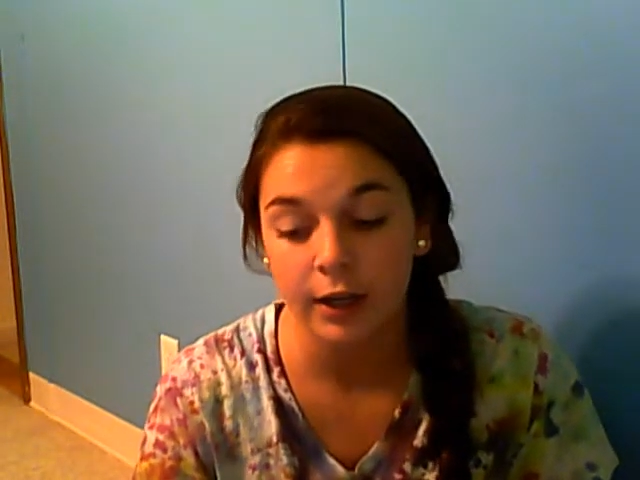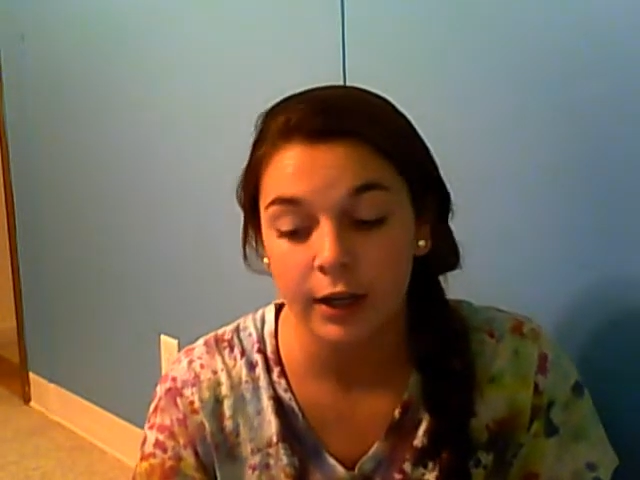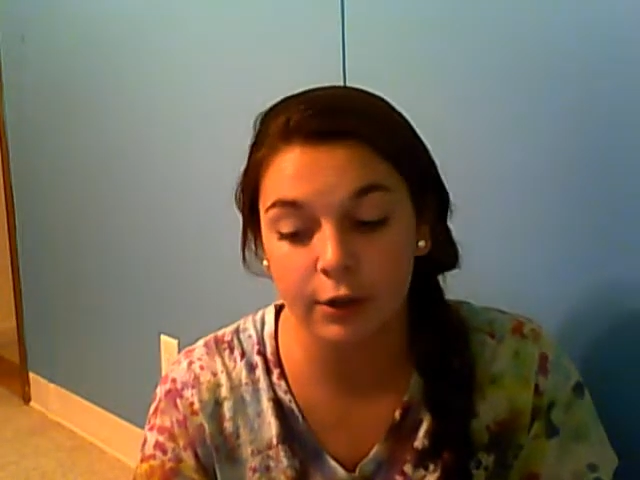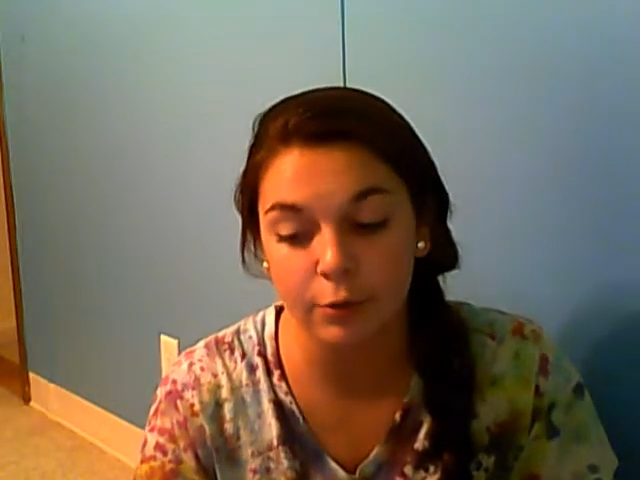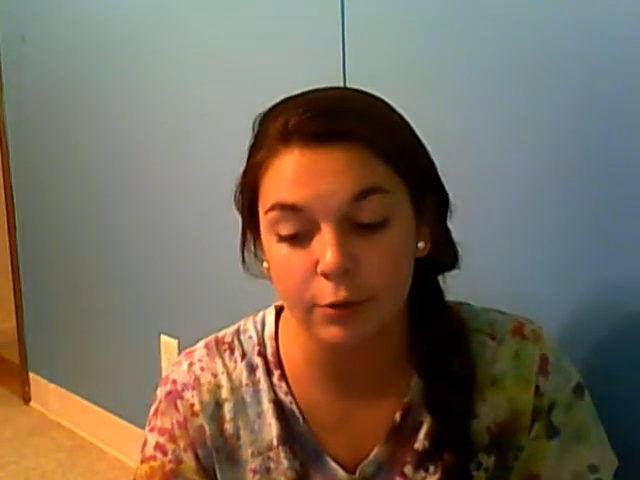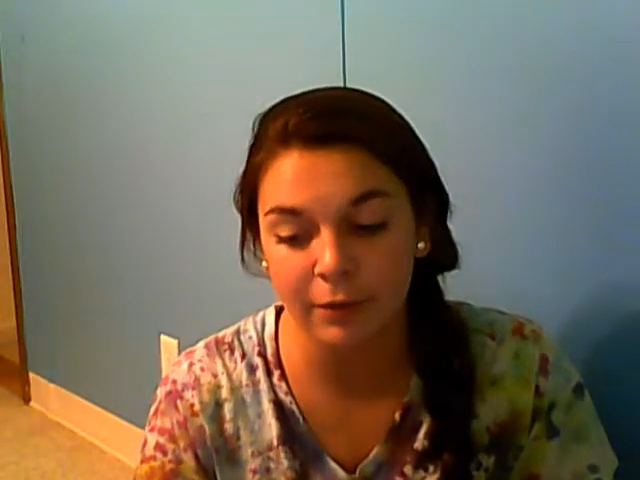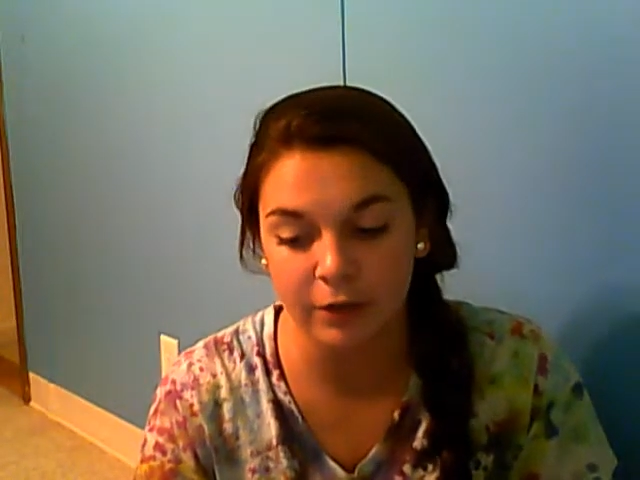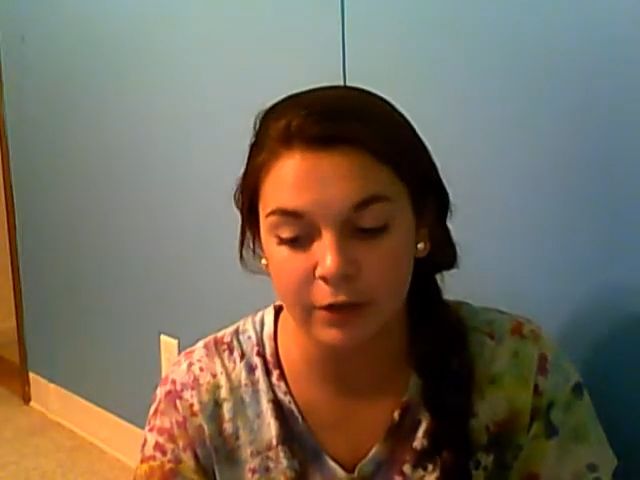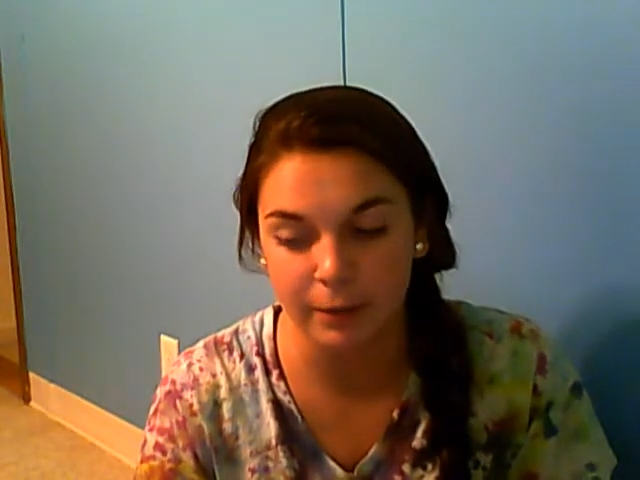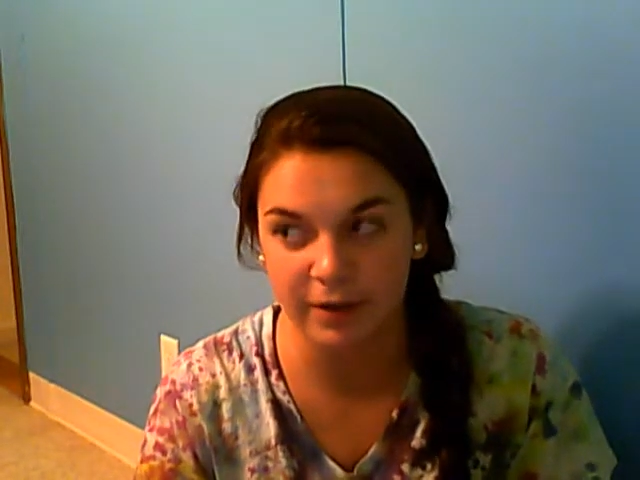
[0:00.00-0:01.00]
And those were my
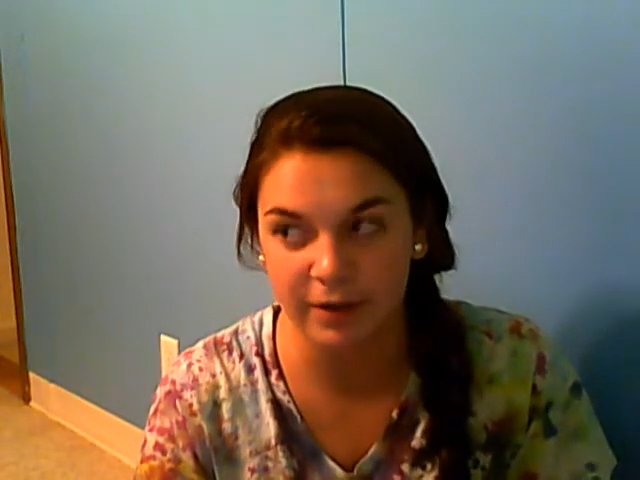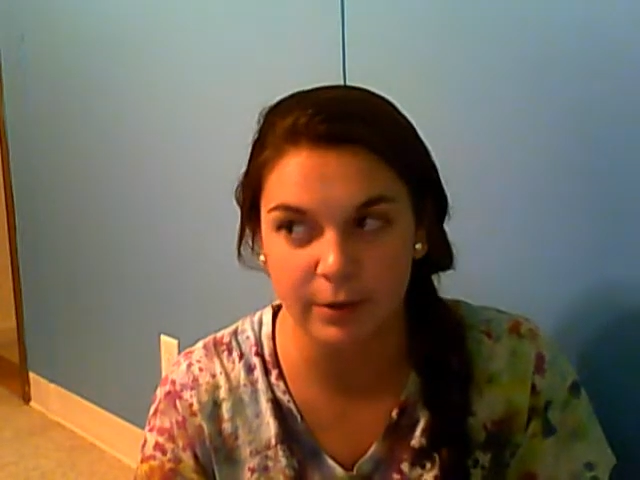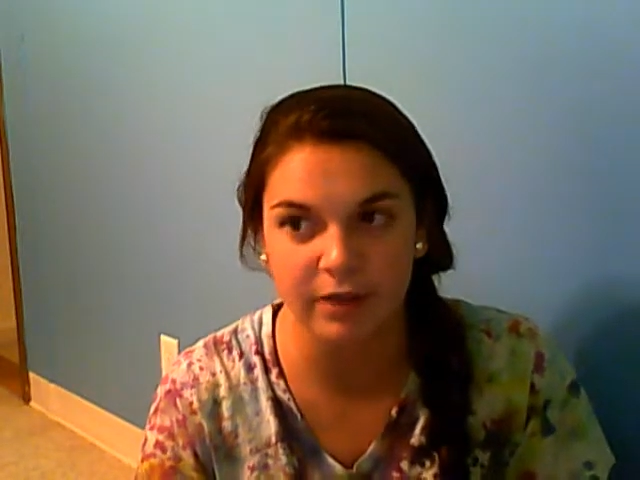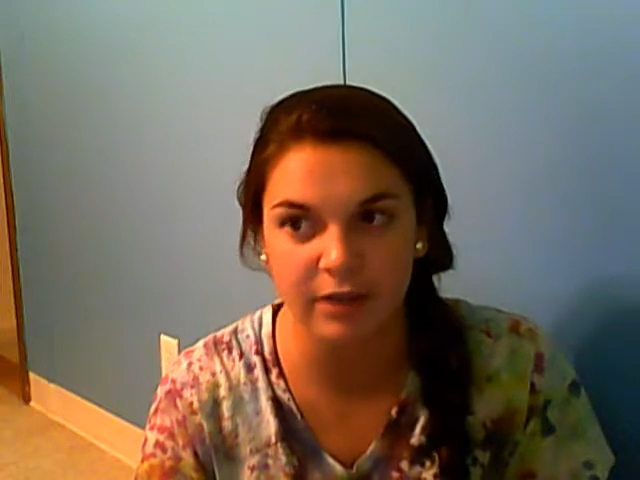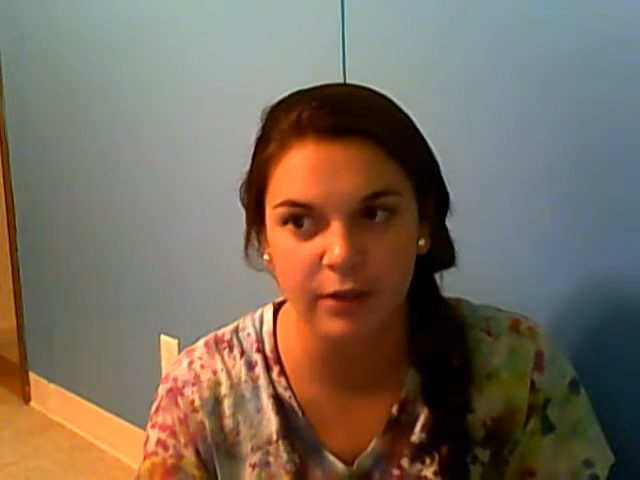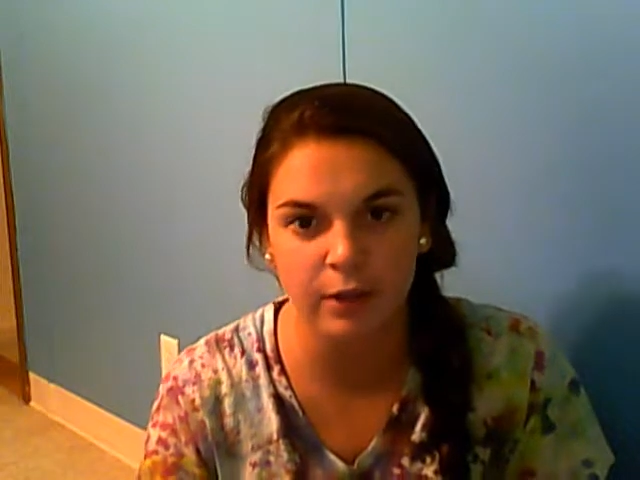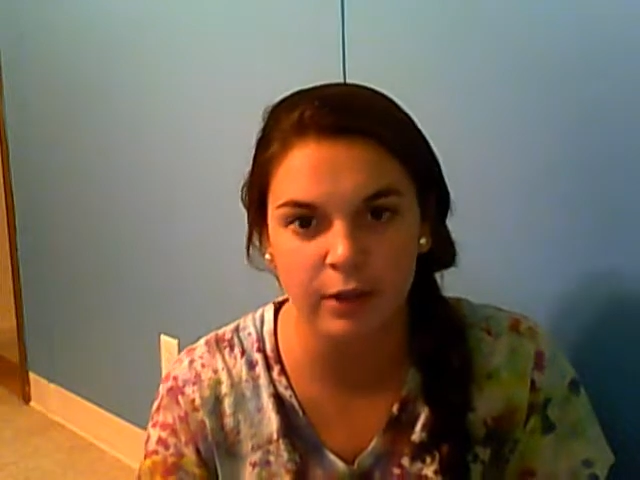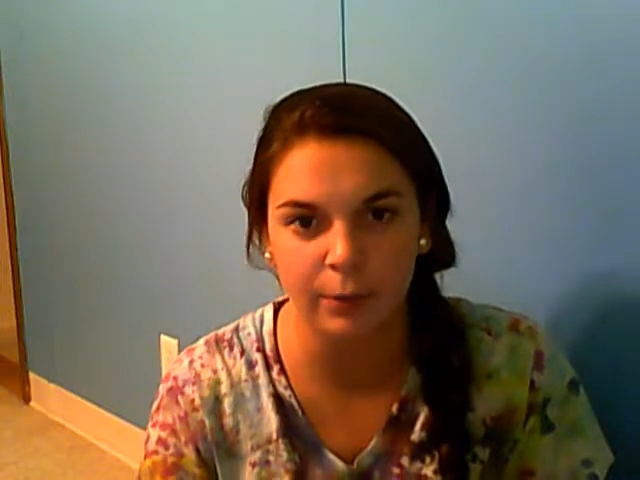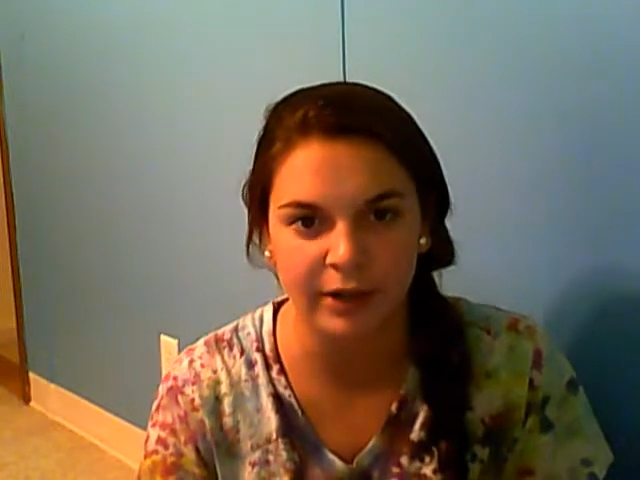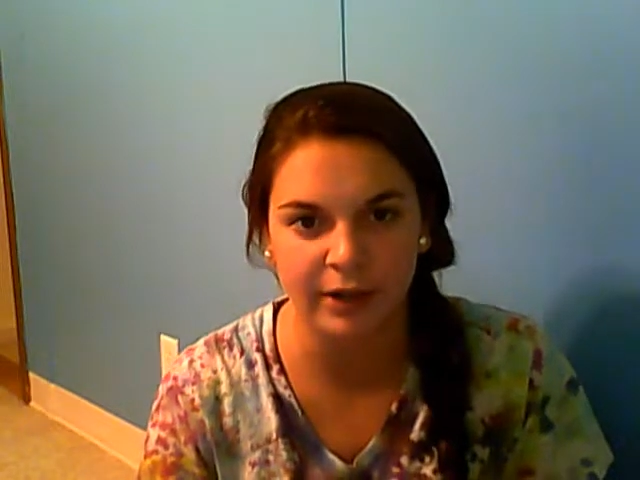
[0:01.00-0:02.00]
first pair, so I didn't really
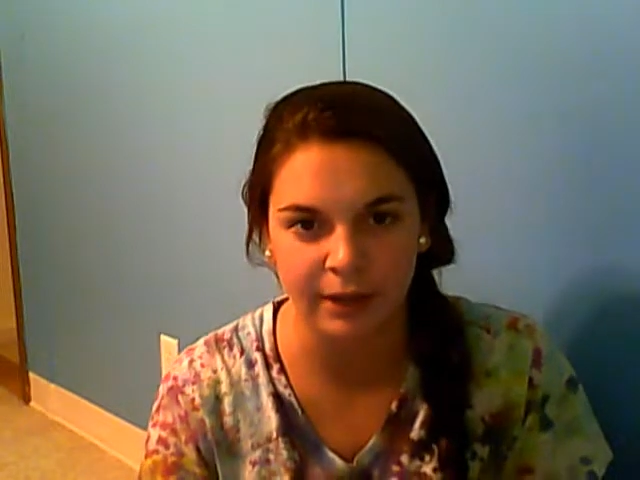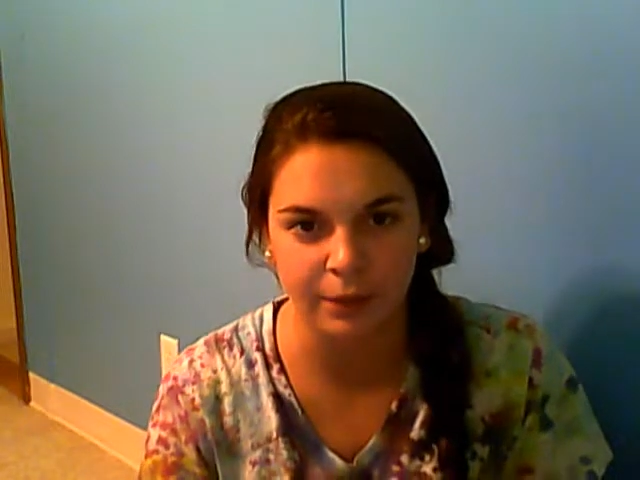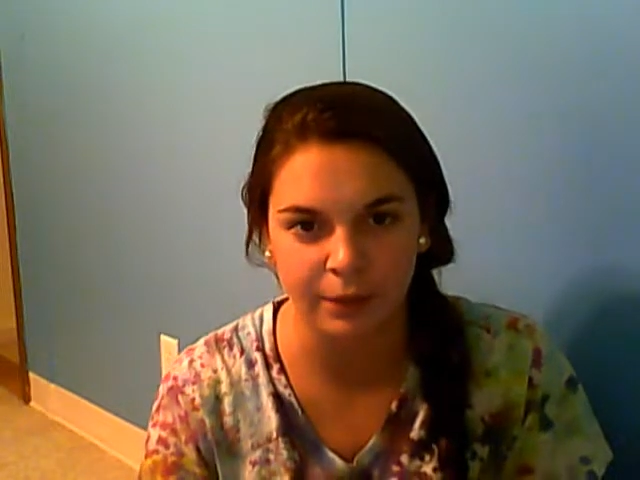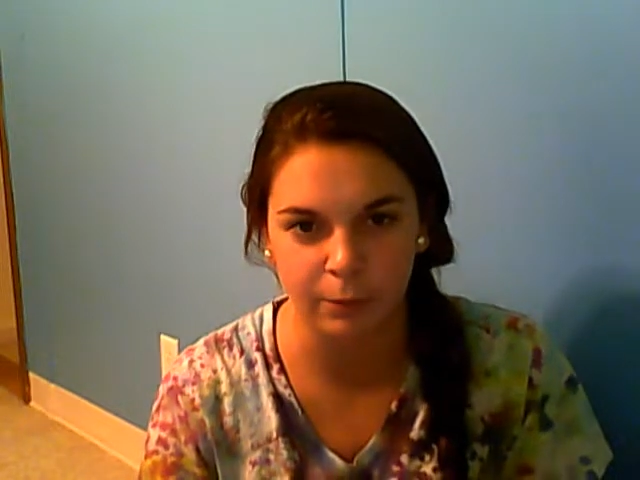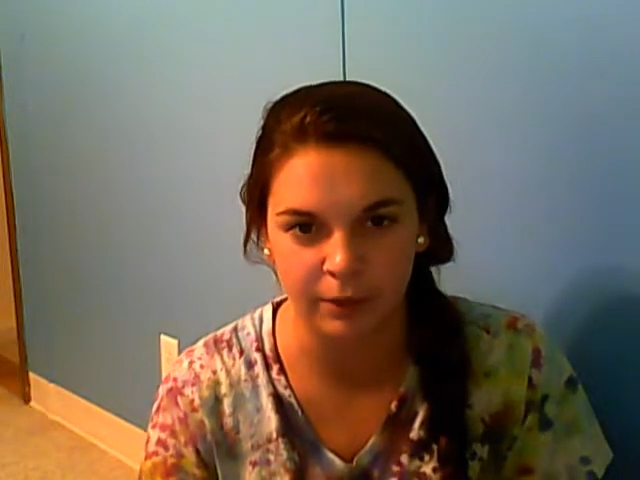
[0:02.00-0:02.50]
know where to get them,